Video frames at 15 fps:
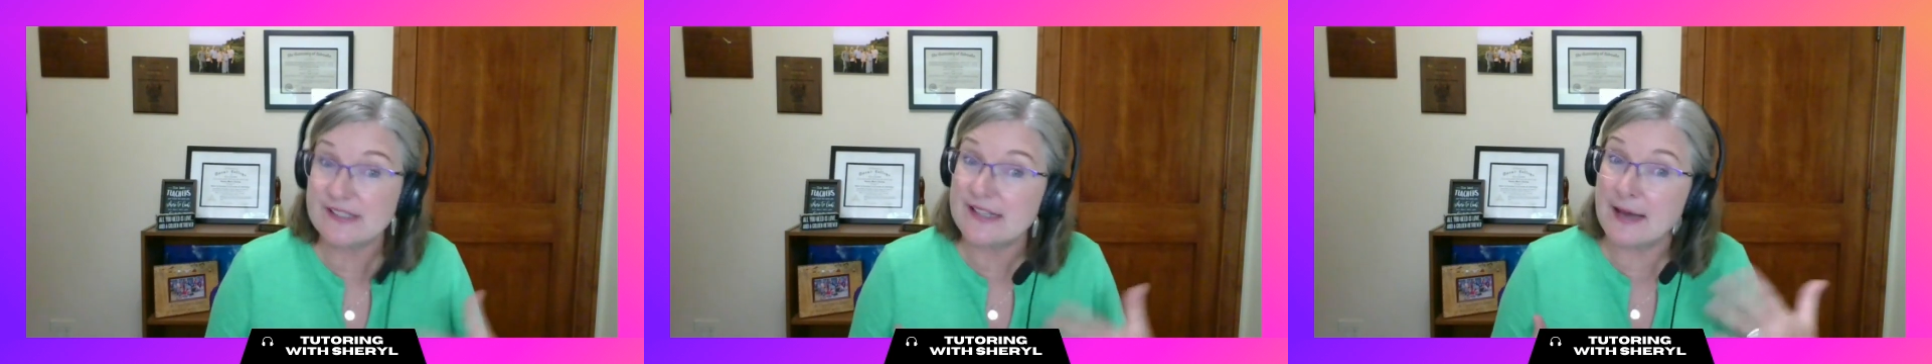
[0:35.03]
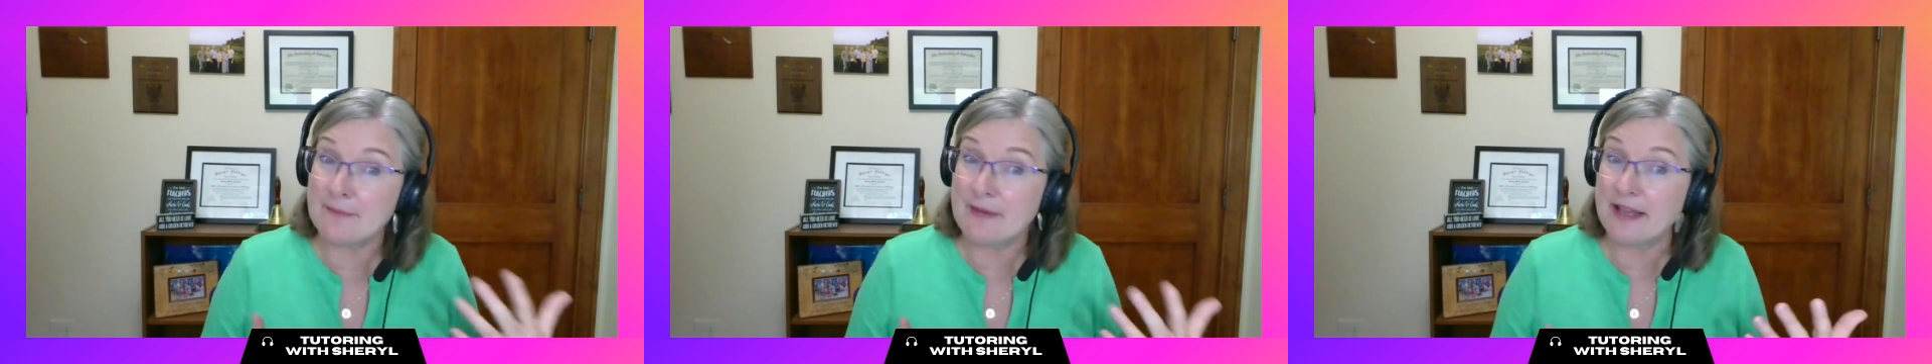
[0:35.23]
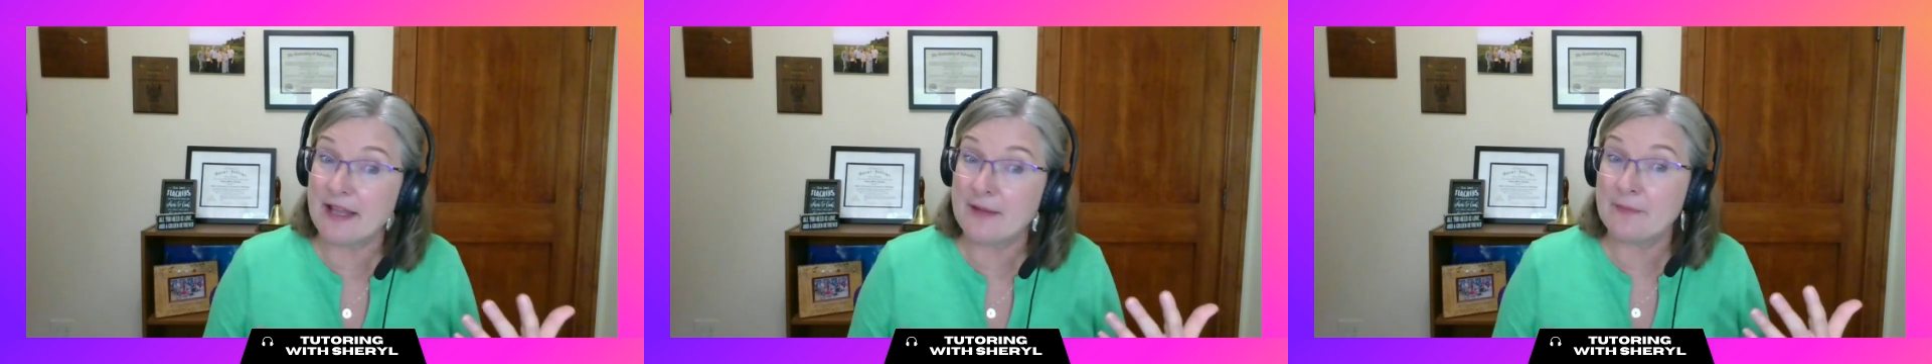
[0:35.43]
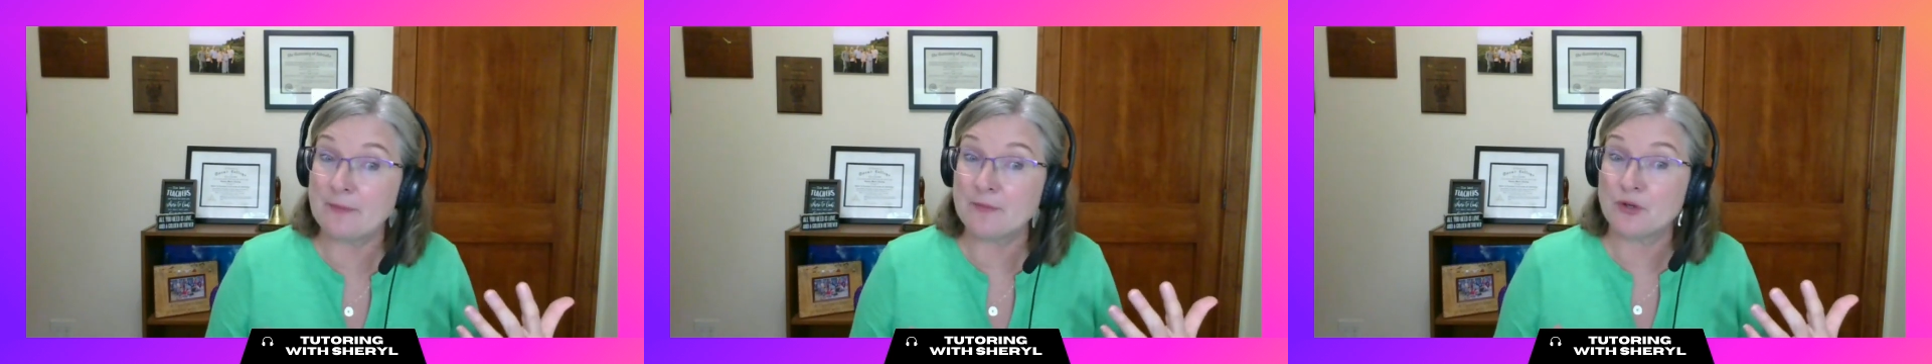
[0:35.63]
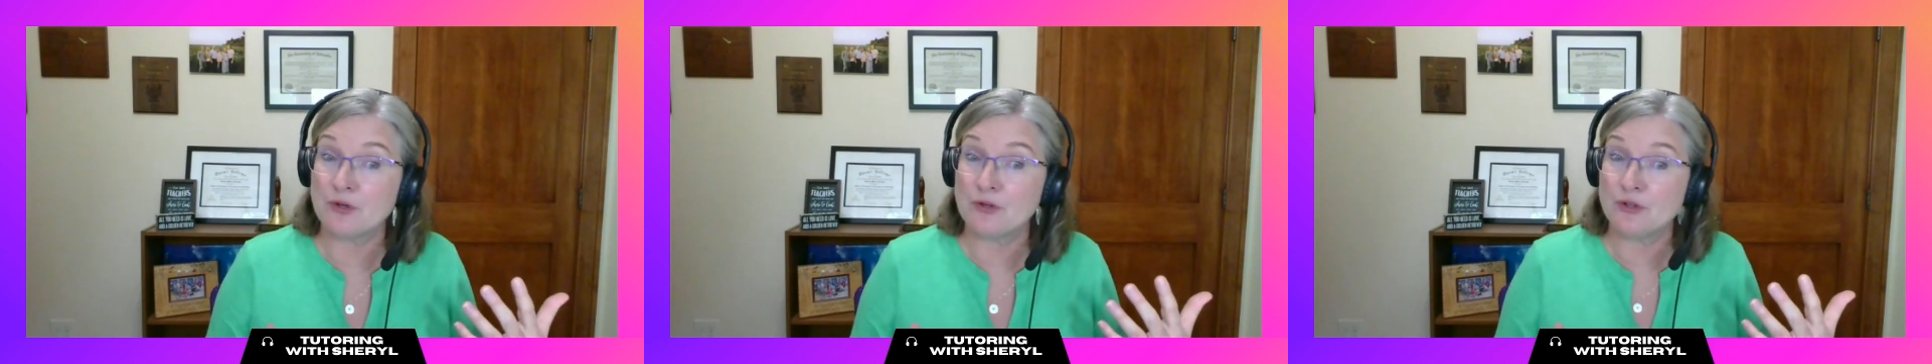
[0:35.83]
that might come
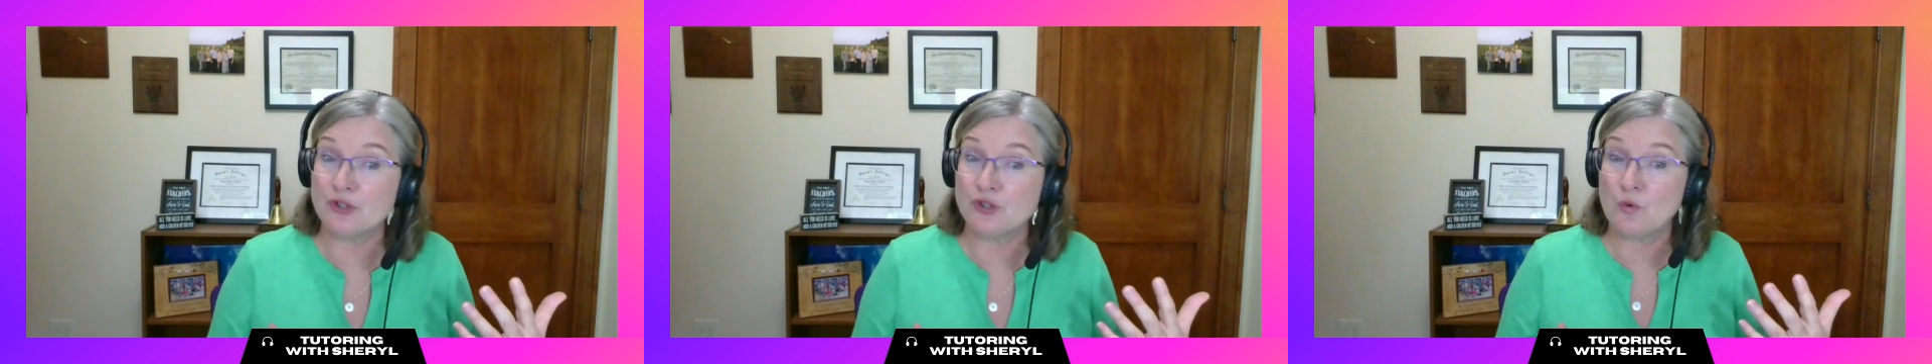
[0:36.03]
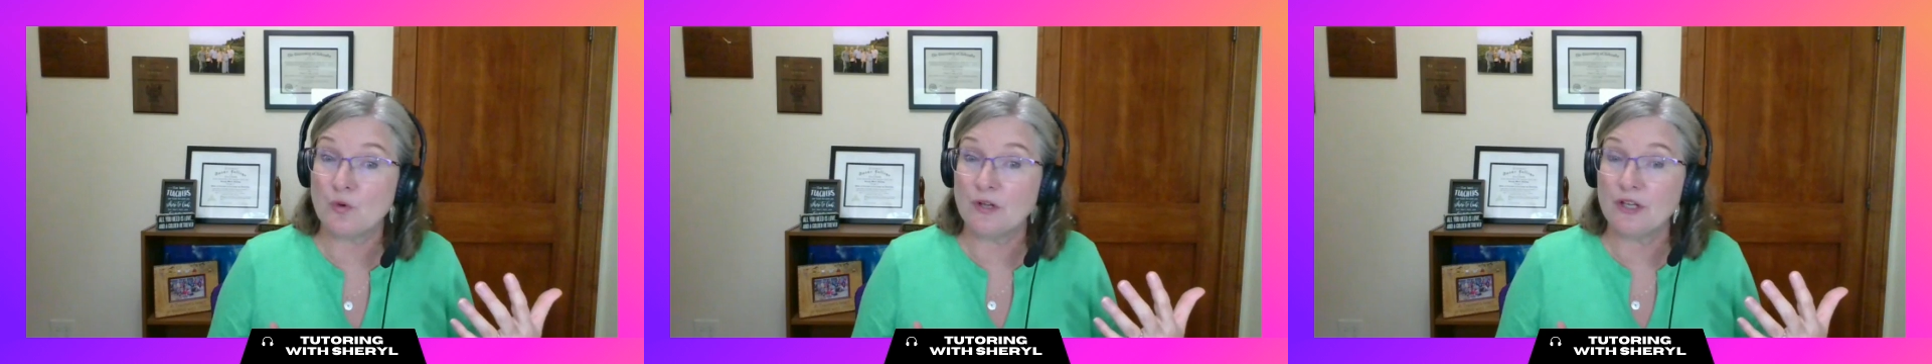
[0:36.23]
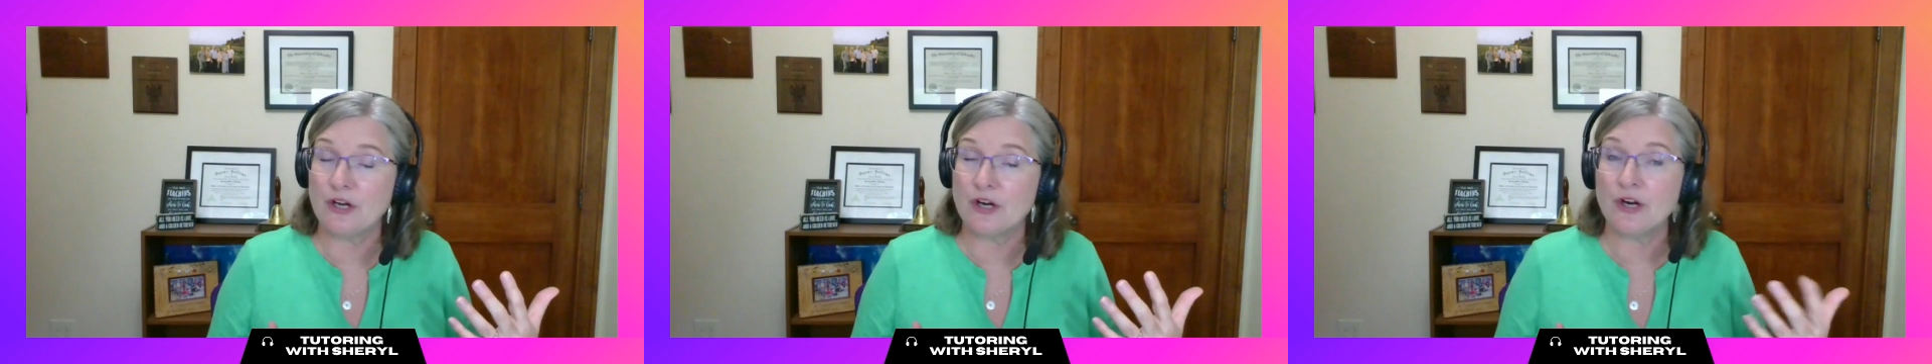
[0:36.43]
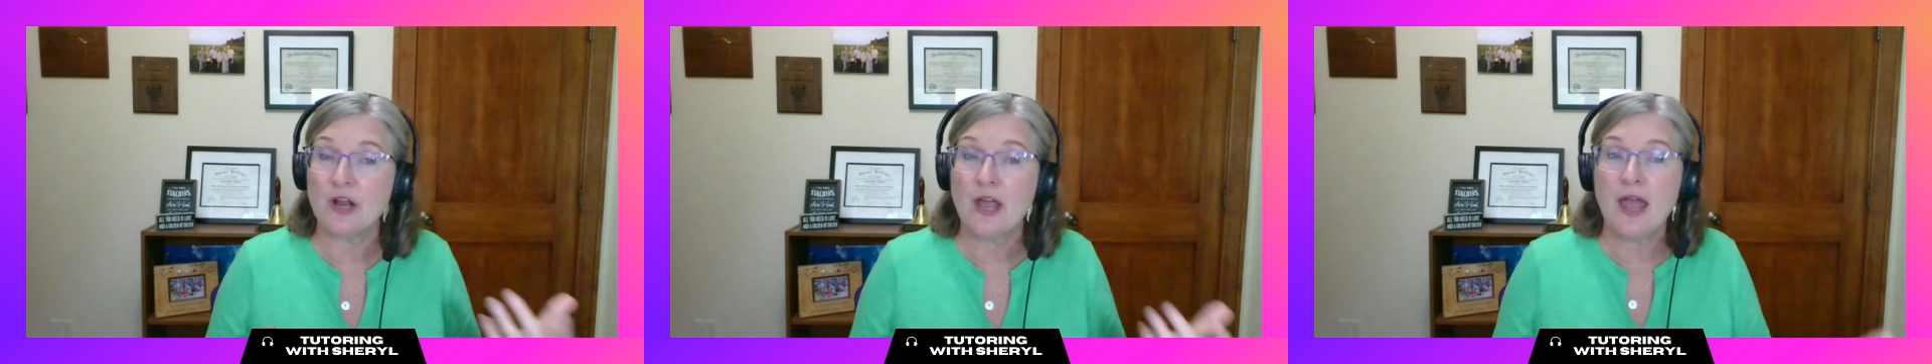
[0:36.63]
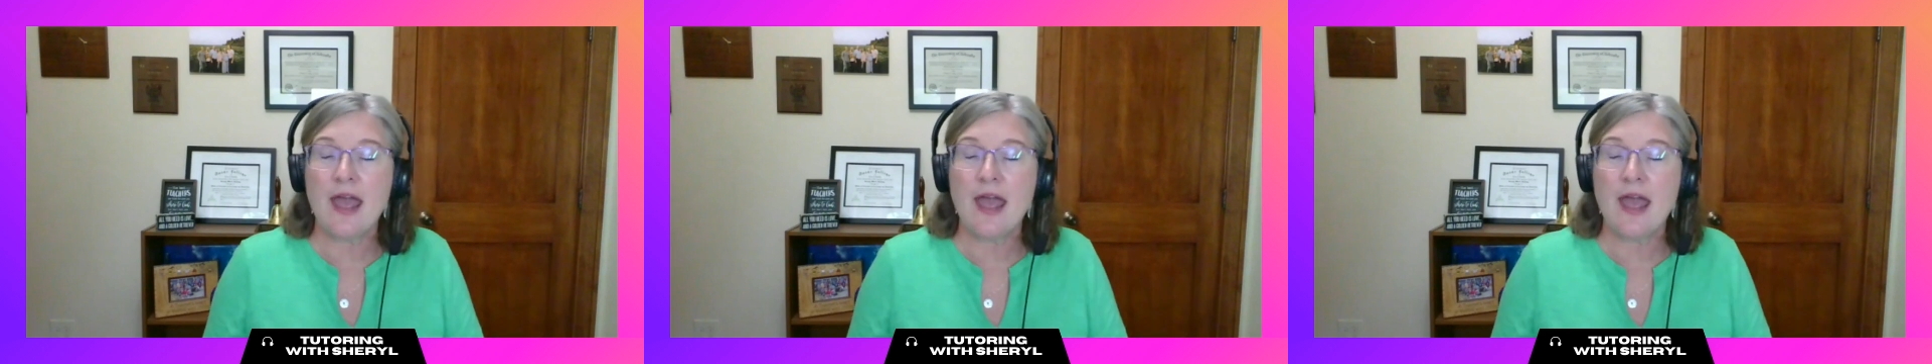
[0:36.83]
up during the school year